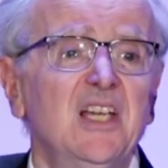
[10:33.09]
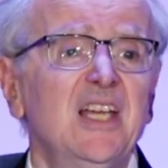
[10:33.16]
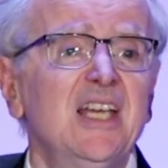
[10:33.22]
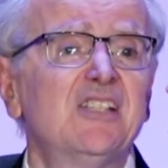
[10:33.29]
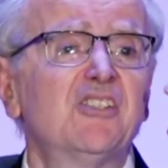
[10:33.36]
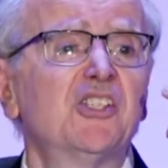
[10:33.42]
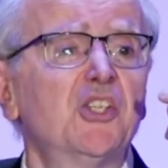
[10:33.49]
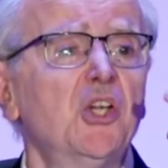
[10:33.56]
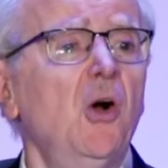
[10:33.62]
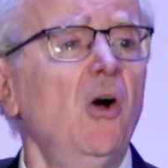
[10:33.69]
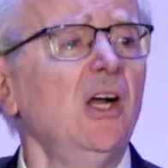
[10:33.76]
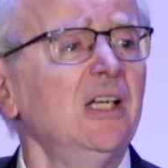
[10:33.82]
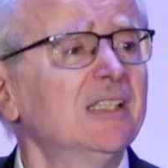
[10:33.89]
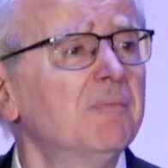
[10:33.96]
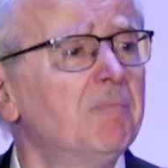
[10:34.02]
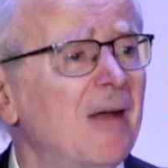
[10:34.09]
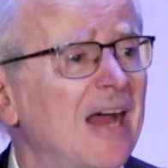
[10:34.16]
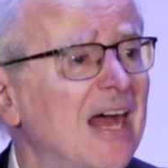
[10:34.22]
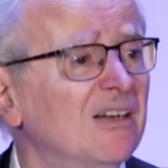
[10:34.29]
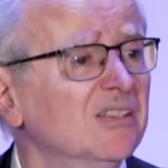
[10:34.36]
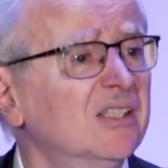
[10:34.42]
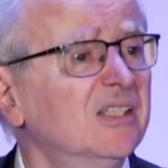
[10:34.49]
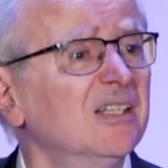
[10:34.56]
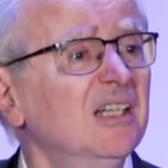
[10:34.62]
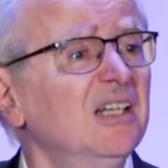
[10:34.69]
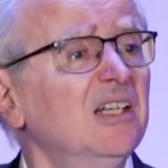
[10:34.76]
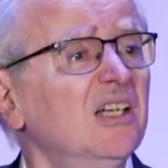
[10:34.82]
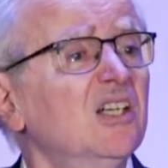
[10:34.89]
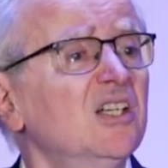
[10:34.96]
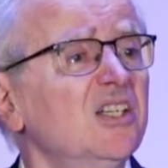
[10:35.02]
It's talked about,
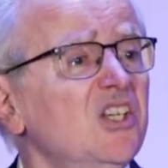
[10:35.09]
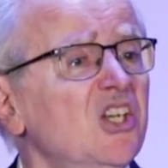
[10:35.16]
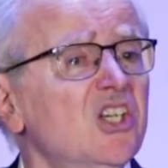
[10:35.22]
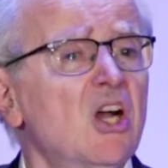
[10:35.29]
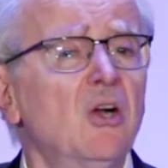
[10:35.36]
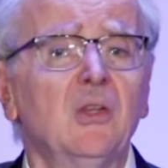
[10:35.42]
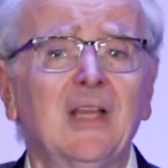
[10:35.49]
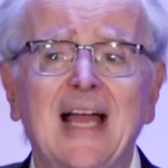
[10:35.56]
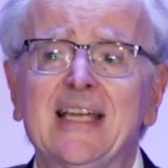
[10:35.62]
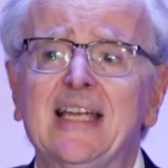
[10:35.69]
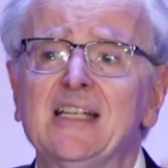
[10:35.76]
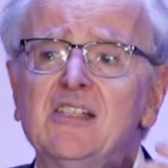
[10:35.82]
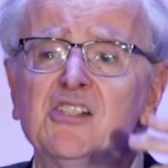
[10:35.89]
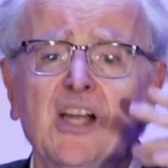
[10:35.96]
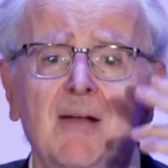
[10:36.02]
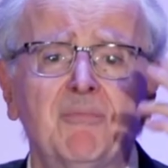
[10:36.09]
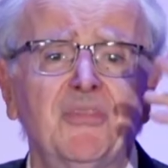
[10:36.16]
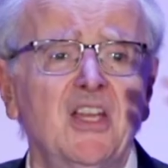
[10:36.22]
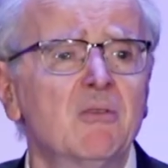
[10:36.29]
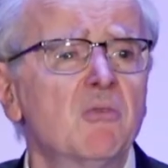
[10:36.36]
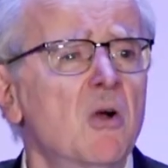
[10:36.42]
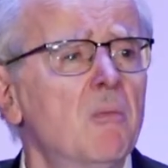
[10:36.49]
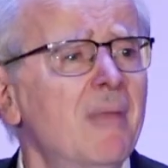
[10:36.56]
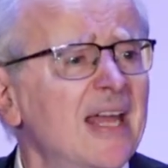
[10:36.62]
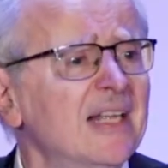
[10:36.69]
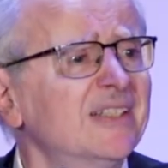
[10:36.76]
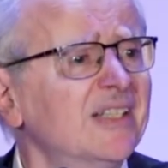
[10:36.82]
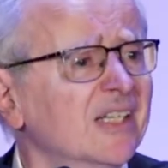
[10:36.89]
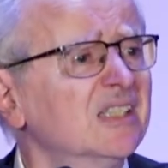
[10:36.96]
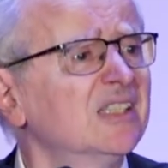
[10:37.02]
like it's something
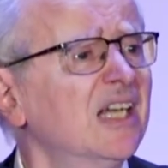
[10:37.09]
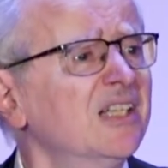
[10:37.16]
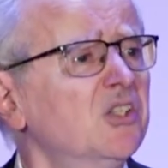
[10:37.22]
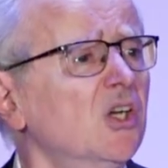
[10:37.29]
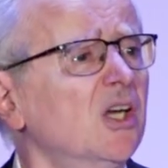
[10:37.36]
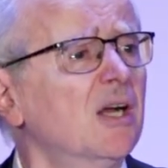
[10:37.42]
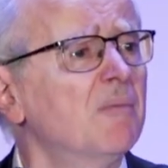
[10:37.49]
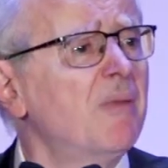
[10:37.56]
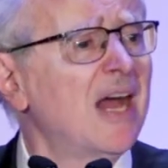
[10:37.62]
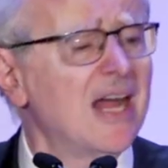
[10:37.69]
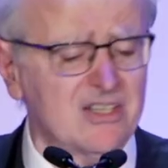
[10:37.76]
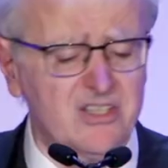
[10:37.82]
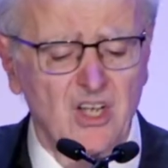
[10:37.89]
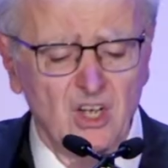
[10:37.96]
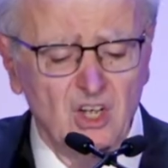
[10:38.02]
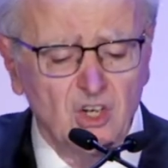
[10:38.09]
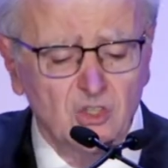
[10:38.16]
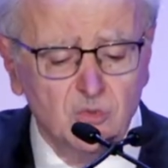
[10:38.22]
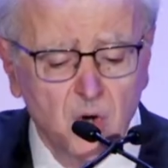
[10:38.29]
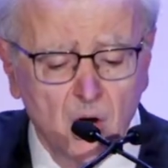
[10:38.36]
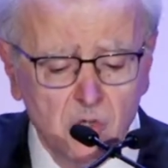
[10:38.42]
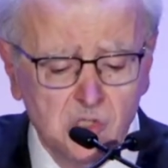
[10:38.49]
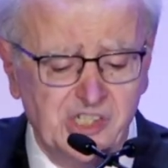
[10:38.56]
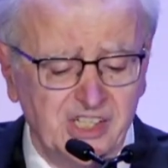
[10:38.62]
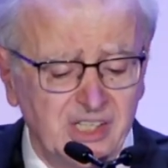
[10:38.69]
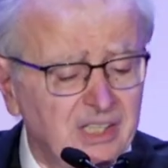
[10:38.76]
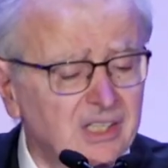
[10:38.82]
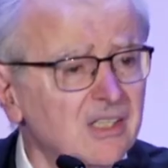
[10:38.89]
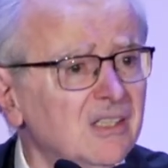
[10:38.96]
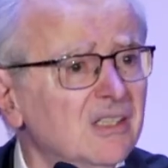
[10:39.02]
romantic. They talk about
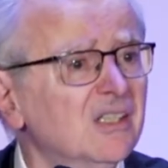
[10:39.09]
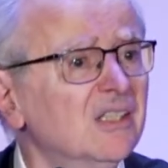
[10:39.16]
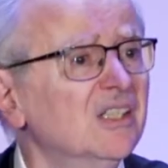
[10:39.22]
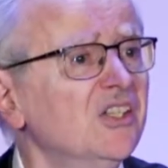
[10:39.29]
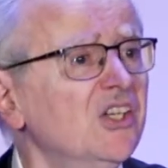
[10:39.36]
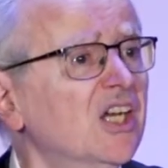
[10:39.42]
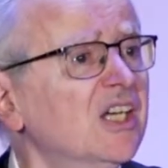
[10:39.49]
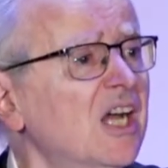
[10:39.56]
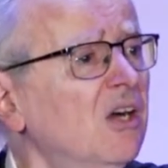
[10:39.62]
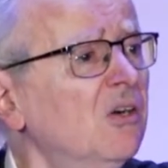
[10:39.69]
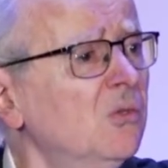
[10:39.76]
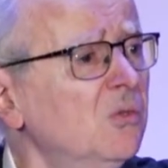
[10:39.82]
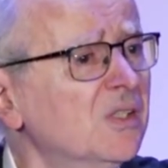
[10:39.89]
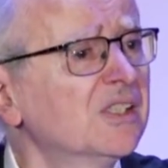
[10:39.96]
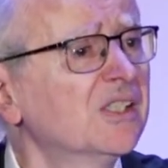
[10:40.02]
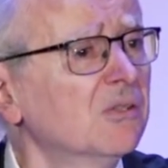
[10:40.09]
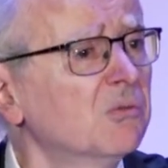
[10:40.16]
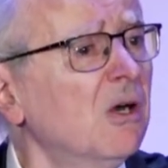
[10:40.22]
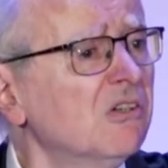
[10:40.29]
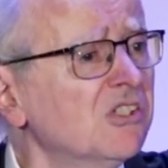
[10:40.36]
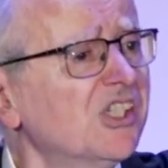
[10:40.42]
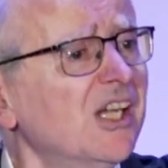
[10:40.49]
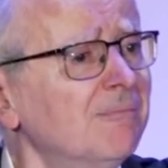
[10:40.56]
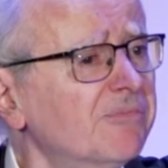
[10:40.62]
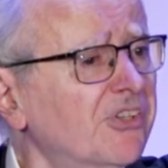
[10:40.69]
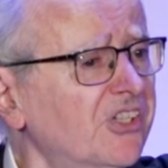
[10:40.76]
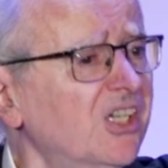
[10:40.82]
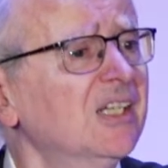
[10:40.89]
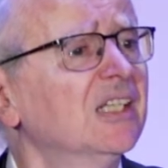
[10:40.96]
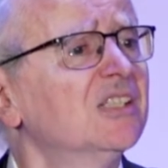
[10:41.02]
Rosie, is the Rose M.
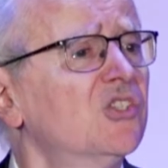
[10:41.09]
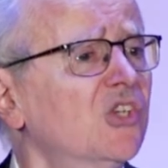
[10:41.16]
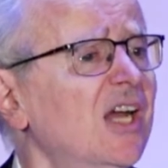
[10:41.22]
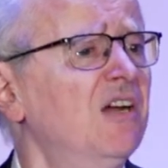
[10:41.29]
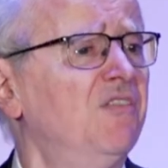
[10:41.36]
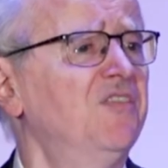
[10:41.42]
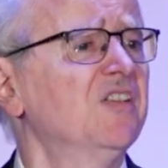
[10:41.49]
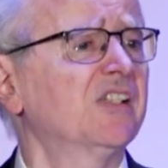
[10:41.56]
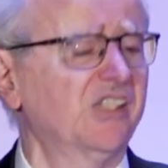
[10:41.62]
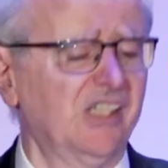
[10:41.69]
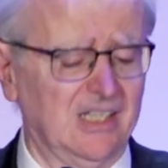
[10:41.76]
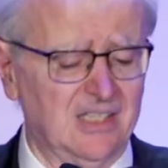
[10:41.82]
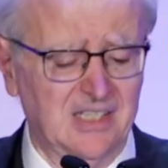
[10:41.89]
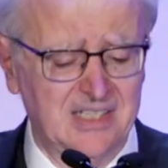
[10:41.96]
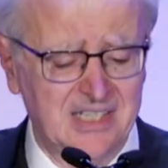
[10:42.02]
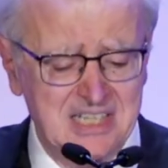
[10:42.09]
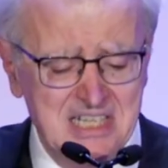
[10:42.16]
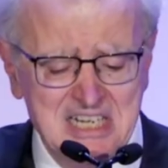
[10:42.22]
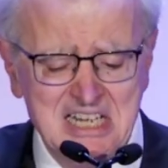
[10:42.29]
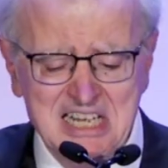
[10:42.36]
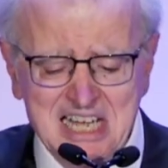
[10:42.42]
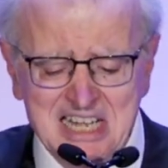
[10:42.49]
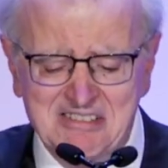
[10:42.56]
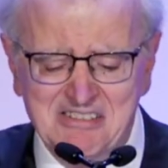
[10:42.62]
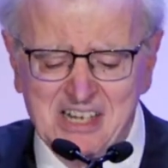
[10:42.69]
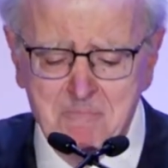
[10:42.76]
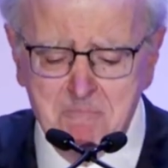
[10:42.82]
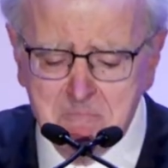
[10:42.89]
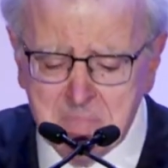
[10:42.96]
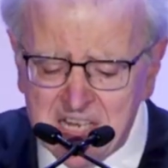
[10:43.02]
Singer Jail Facility. It's a
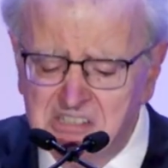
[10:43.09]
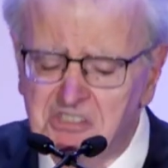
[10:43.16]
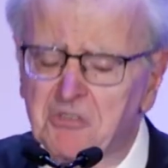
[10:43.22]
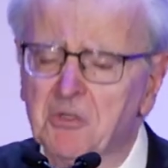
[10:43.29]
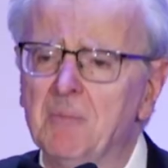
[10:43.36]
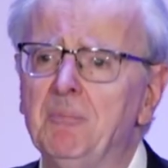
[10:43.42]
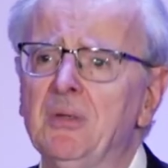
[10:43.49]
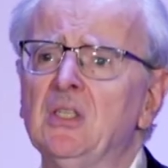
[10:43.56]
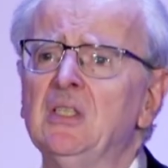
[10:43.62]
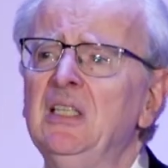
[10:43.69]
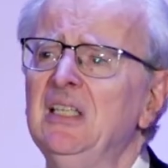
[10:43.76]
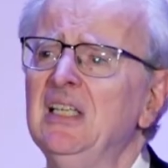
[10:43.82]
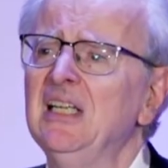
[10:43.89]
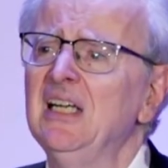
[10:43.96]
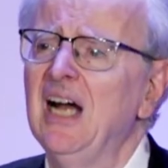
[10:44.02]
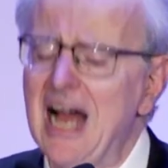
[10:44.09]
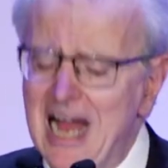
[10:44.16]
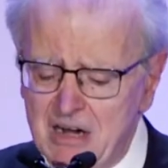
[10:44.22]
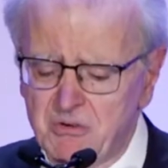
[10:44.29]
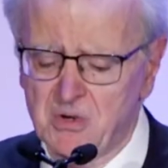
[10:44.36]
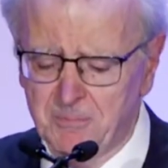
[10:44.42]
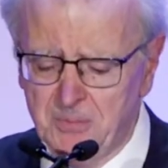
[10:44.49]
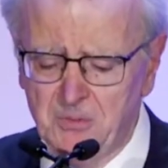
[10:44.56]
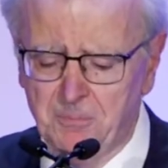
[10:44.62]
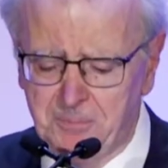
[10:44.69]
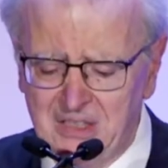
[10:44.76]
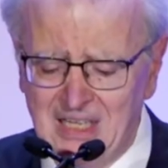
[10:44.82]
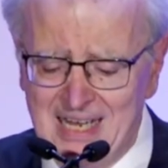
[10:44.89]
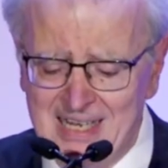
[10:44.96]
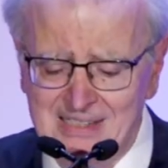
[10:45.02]
miserable, horrible
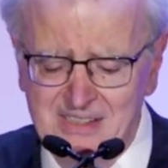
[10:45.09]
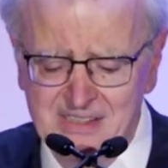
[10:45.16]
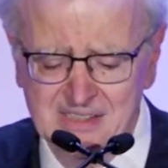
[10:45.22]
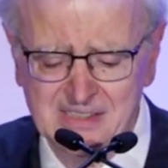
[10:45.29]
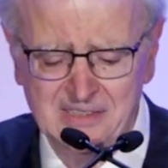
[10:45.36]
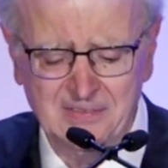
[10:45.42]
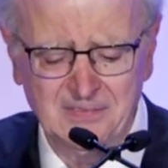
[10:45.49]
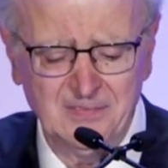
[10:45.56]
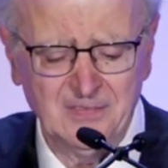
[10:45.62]
place.